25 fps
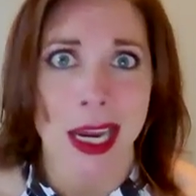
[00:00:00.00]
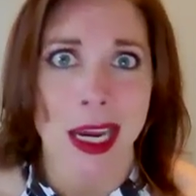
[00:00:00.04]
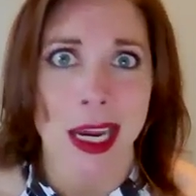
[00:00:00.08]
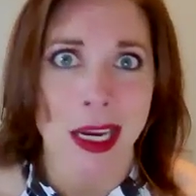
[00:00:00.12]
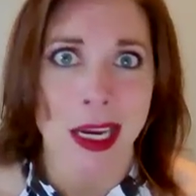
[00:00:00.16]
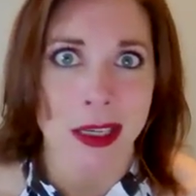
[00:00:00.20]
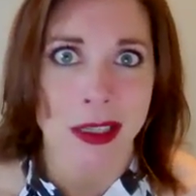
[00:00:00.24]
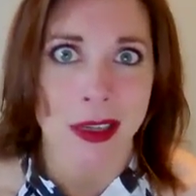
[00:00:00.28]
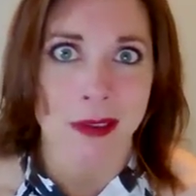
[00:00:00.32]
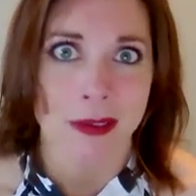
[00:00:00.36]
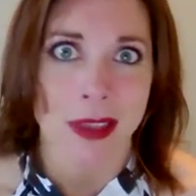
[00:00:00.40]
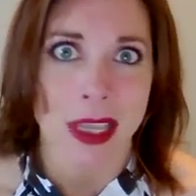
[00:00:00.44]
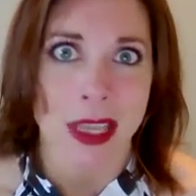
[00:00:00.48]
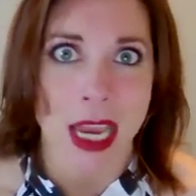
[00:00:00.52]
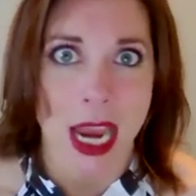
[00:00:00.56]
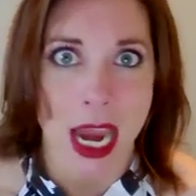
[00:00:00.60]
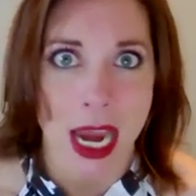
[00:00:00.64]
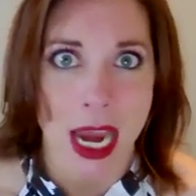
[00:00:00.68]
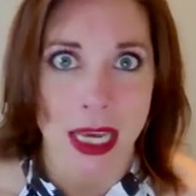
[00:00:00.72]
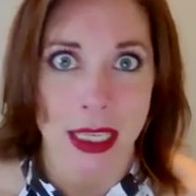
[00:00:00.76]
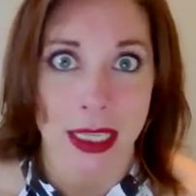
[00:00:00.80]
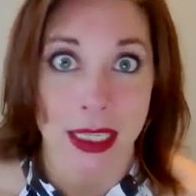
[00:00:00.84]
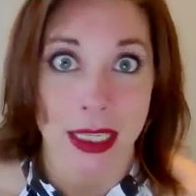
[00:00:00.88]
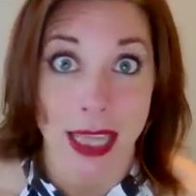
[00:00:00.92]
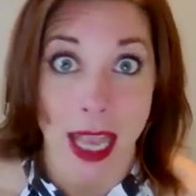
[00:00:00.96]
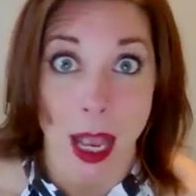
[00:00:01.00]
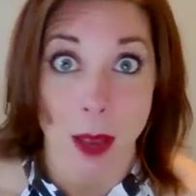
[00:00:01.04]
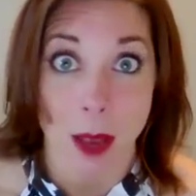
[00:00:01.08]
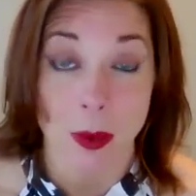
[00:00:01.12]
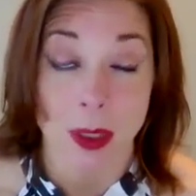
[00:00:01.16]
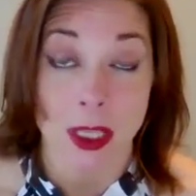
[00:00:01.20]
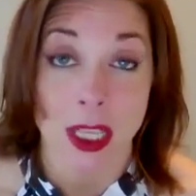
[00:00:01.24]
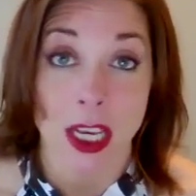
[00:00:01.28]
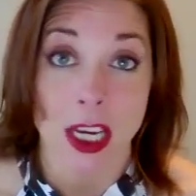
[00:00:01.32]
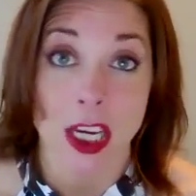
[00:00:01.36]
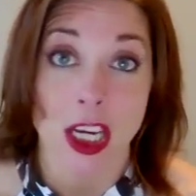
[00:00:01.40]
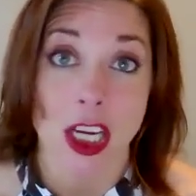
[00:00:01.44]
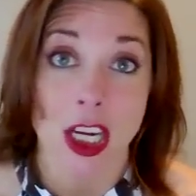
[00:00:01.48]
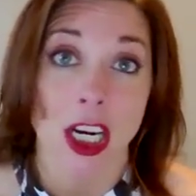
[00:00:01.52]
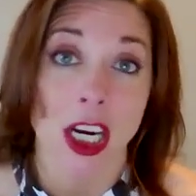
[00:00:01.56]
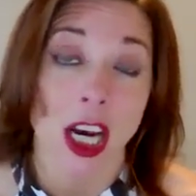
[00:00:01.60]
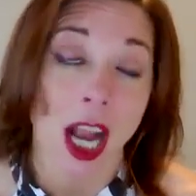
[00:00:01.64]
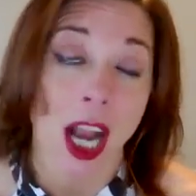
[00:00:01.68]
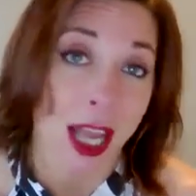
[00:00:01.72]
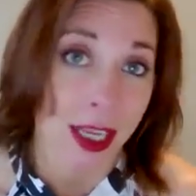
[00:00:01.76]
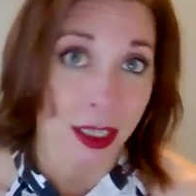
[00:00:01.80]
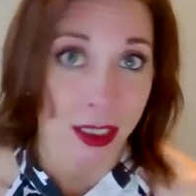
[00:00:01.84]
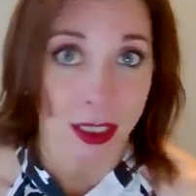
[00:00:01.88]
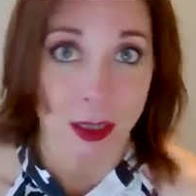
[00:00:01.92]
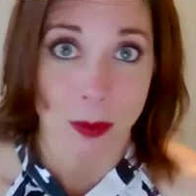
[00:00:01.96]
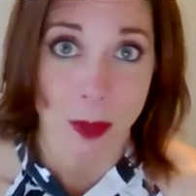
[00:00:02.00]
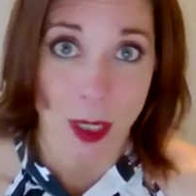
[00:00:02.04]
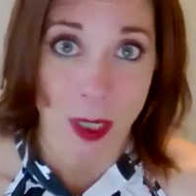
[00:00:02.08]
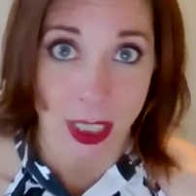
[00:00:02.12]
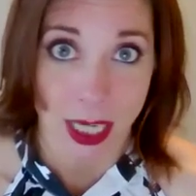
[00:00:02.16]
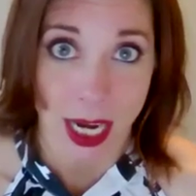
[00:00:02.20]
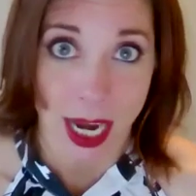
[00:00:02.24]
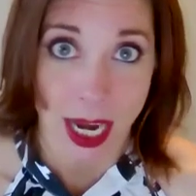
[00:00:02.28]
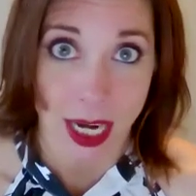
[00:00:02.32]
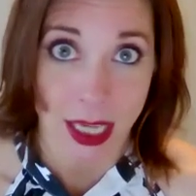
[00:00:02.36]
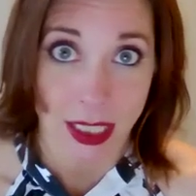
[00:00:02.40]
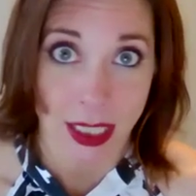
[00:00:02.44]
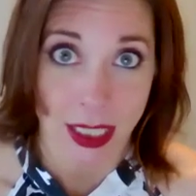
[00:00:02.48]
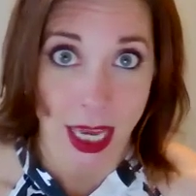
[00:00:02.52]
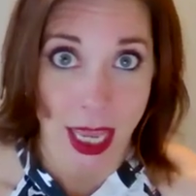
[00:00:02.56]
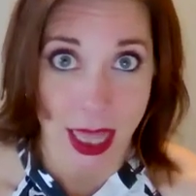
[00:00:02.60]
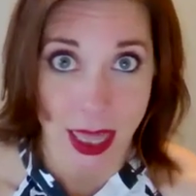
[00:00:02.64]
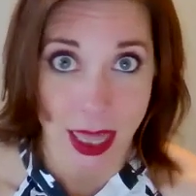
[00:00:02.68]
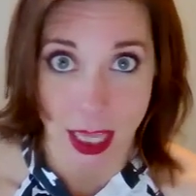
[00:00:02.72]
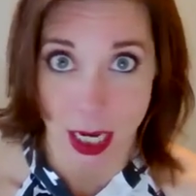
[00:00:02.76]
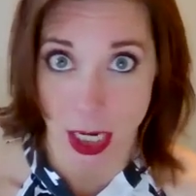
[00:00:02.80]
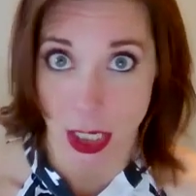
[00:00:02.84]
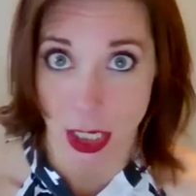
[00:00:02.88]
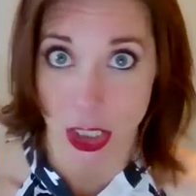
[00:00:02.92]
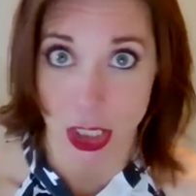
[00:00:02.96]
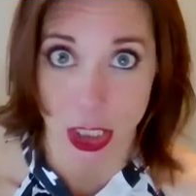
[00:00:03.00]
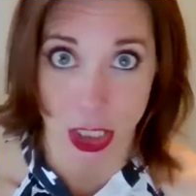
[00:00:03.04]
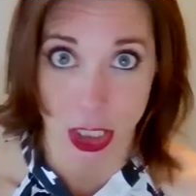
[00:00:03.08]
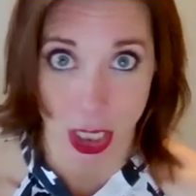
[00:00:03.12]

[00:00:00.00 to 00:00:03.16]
each of the 8 steps that your customer takes in their